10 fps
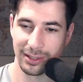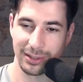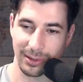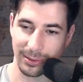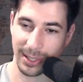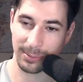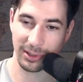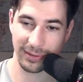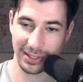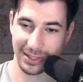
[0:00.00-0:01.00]
So the right
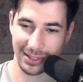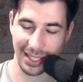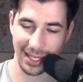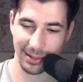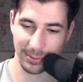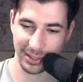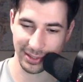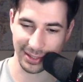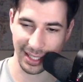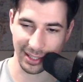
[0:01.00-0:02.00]
move is to take, which
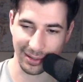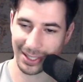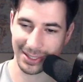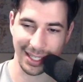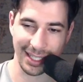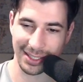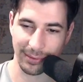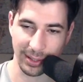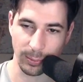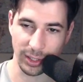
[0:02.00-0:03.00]
is kind of crazy. I
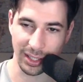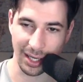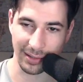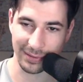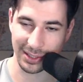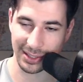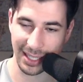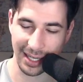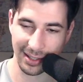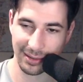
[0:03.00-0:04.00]
definitely would not have
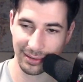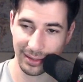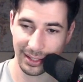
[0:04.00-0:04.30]
taken.